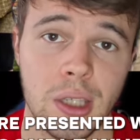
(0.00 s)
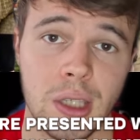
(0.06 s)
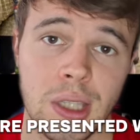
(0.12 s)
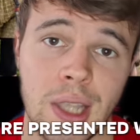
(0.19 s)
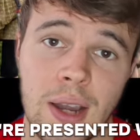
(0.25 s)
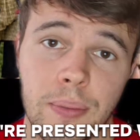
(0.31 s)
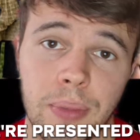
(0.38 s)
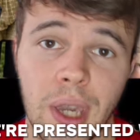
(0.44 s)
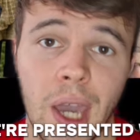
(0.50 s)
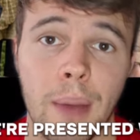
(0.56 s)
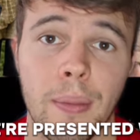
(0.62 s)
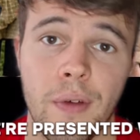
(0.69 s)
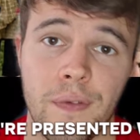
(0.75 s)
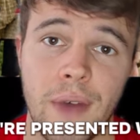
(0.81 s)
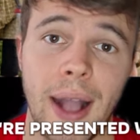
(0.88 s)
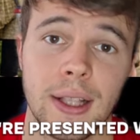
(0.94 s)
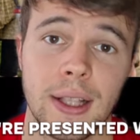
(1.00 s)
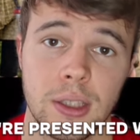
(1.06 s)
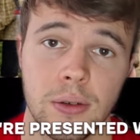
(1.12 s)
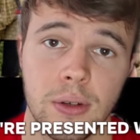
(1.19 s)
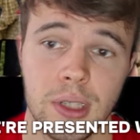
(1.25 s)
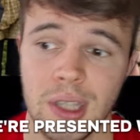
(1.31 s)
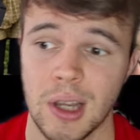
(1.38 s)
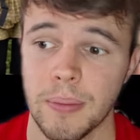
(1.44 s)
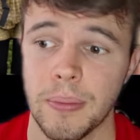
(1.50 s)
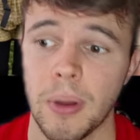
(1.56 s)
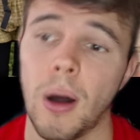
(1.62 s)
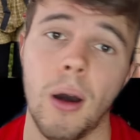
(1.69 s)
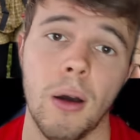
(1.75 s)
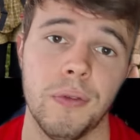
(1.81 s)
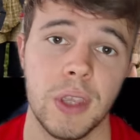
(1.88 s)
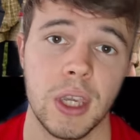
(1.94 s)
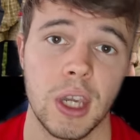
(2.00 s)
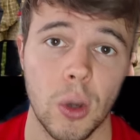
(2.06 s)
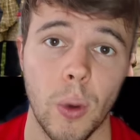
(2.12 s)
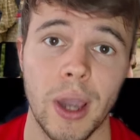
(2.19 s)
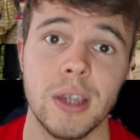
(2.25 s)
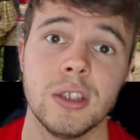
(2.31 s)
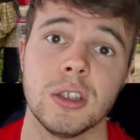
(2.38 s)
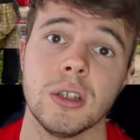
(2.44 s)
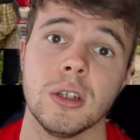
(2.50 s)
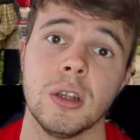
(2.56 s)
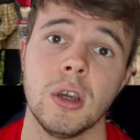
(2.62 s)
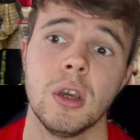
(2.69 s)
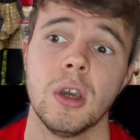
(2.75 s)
has now become a factor. It's now part of the equation.